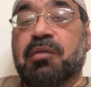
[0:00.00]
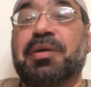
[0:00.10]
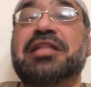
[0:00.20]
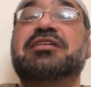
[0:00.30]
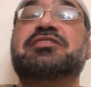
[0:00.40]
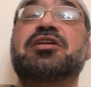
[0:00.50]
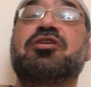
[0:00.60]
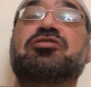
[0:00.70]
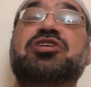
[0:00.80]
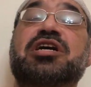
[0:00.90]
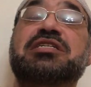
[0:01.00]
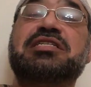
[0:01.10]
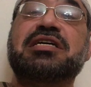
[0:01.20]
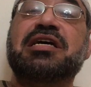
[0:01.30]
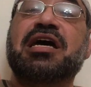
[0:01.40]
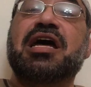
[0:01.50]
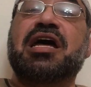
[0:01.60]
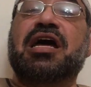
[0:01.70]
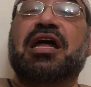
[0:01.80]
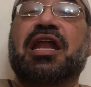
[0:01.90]
Paterson, New Jersey,
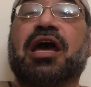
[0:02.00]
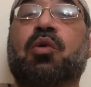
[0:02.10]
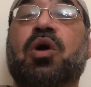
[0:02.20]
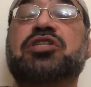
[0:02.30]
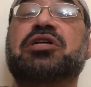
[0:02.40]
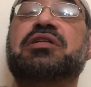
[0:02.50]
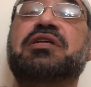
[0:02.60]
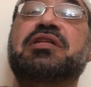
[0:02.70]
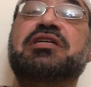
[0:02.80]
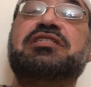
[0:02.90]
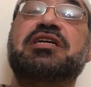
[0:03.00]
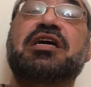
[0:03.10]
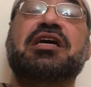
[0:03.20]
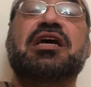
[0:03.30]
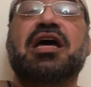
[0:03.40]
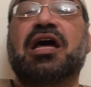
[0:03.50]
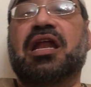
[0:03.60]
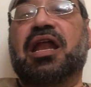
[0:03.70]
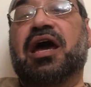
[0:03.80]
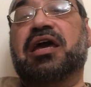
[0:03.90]
like Washington, D.C.,
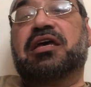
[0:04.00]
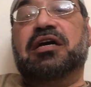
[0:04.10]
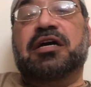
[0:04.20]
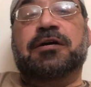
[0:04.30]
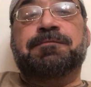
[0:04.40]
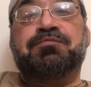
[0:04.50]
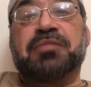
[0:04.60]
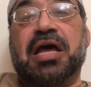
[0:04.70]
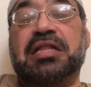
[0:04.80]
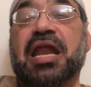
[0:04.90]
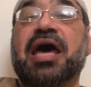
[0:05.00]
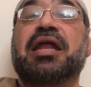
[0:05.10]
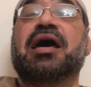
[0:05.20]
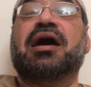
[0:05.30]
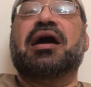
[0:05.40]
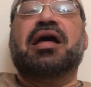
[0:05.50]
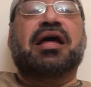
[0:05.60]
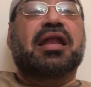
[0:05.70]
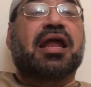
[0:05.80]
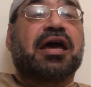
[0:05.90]
like Atlanta,
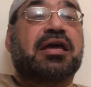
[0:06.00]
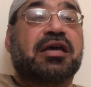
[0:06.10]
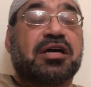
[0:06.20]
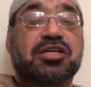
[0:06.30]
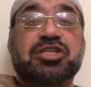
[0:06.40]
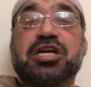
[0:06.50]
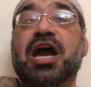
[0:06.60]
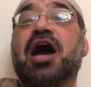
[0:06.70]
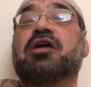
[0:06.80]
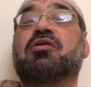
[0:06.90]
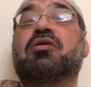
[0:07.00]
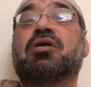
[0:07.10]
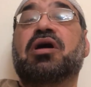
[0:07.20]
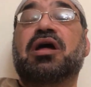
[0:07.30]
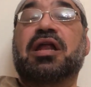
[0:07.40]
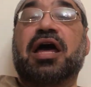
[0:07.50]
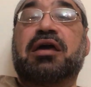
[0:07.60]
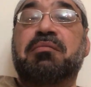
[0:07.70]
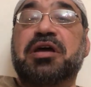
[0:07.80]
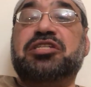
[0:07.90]
like Chicago,
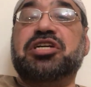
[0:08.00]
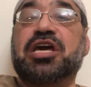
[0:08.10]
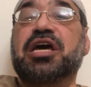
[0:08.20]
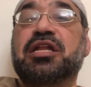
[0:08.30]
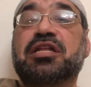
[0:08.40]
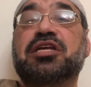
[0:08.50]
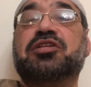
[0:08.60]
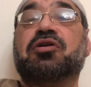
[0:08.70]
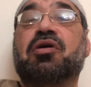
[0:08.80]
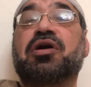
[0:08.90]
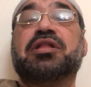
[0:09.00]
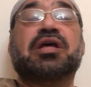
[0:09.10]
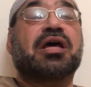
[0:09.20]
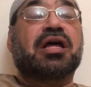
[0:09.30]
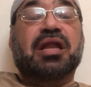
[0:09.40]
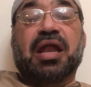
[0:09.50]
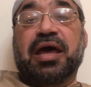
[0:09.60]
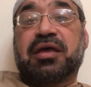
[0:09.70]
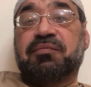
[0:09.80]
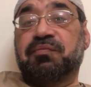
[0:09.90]
like Michigan, Detroit, like